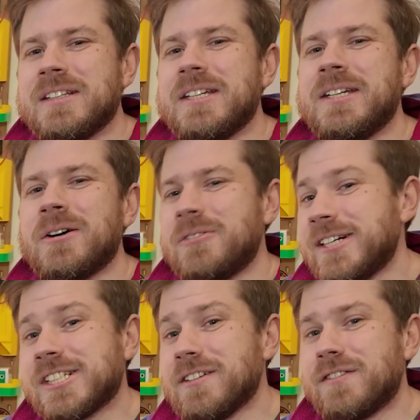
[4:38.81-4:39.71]
the
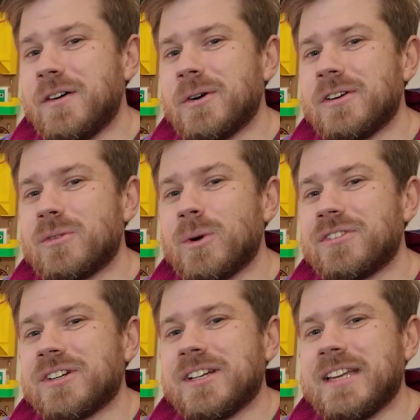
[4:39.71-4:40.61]
original focus
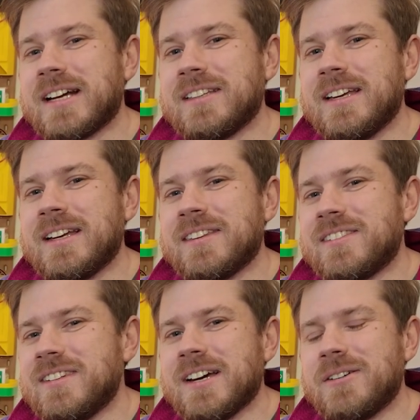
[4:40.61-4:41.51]
was on connecting
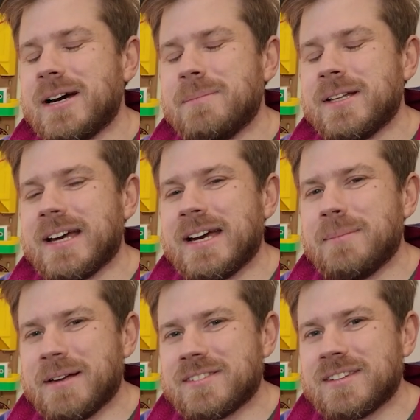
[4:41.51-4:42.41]
CRM and
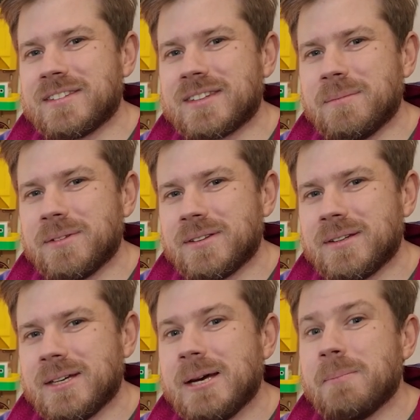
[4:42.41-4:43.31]
AMS systems.
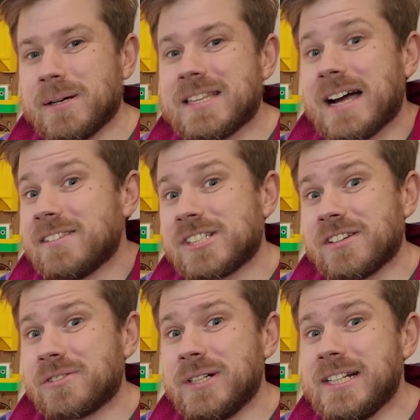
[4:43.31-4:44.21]
But that's
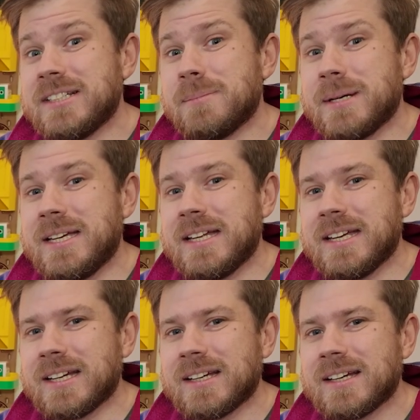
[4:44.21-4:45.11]
just really the
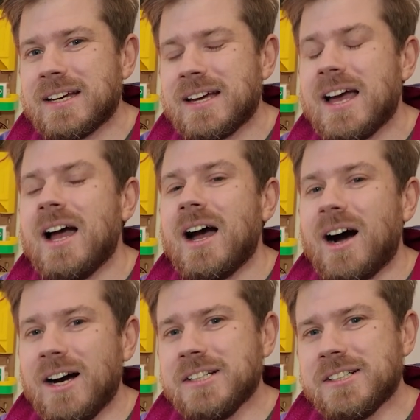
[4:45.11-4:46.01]
beginning.
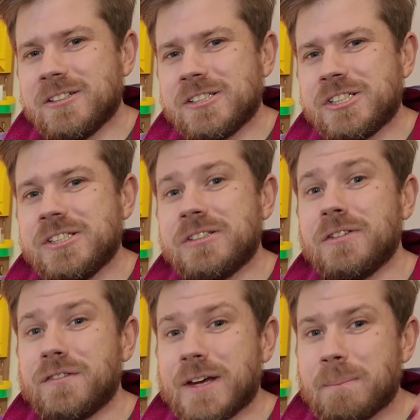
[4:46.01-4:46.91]
I'd encourage you to
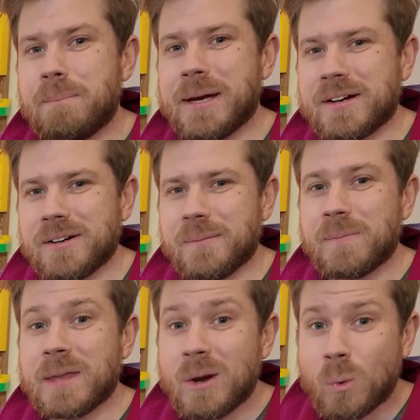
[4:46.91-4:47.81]
think bigger.
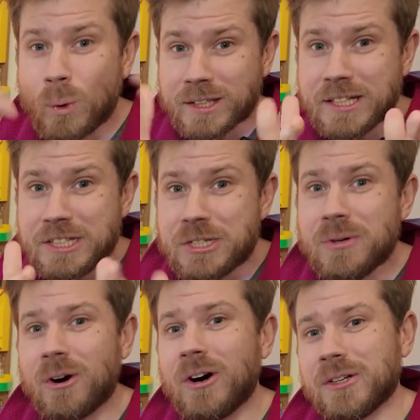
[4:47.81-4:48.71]
What can
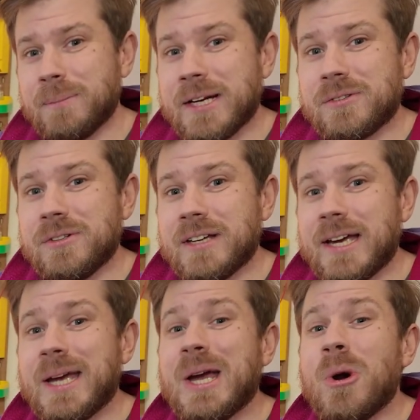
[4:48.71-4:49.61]
you automate
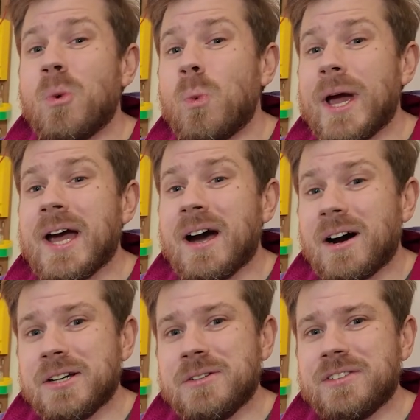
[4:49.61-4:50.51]
today? Where
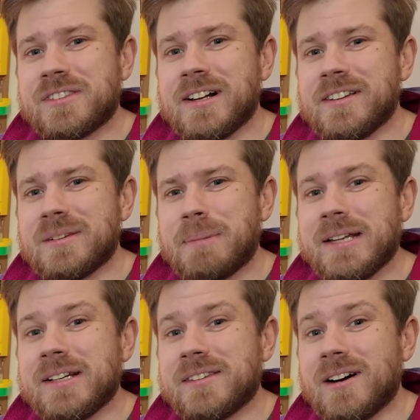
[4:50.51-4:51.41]
are you still
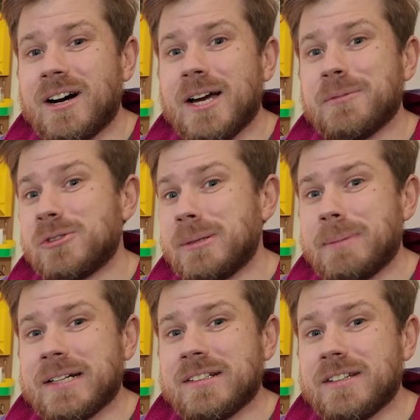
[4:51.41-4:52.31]
spending time on
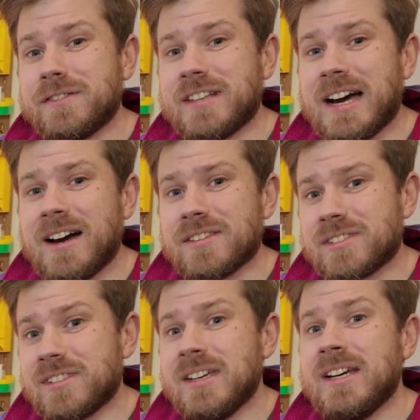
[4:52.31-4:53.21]
repetitive
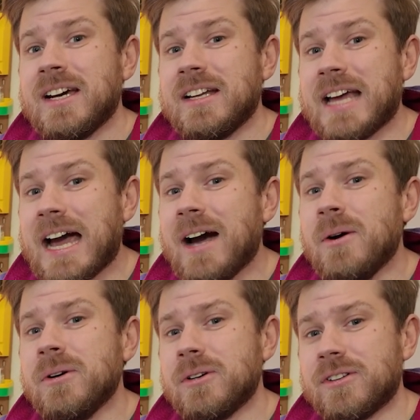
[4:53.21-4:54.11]
tasks? And
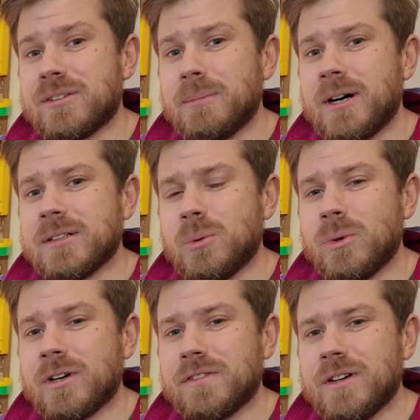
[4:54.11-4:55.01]
how could smarter
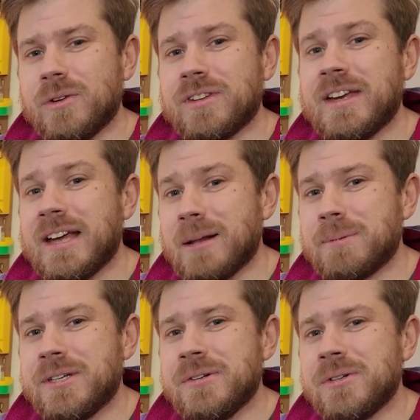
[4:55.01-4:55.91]
workflows
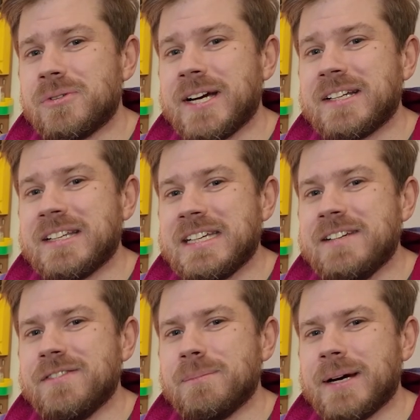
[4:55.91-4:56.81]
help you create an
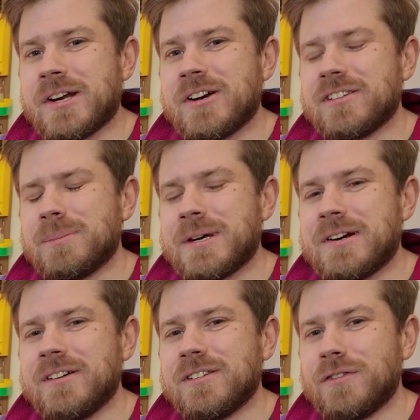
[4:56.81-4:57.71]
even better
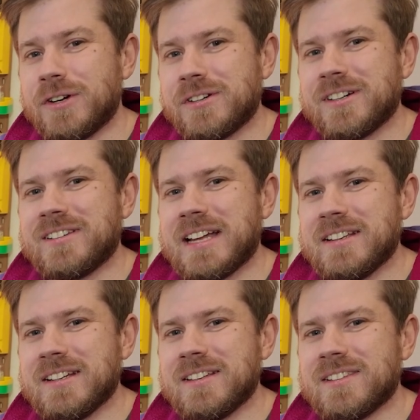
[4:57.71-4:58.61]
experience for your
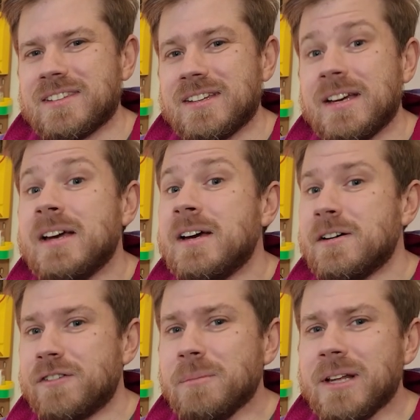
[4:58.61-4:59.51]
attendees?
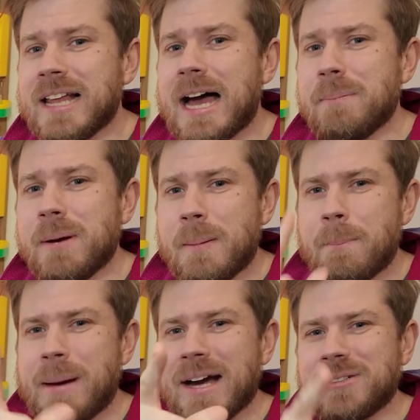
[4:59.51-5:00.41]
From the lab,
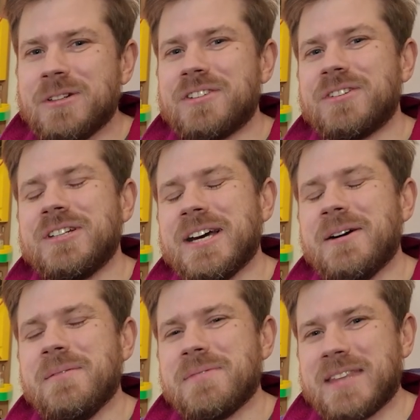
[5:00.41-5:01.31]
back to the
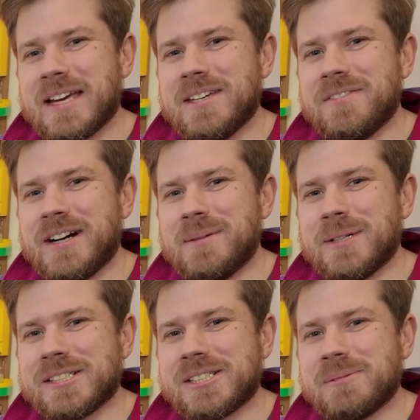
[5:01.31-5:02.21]
studio. Thank you very
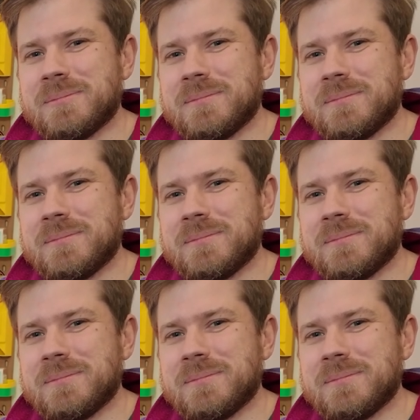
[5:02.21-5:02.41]
much.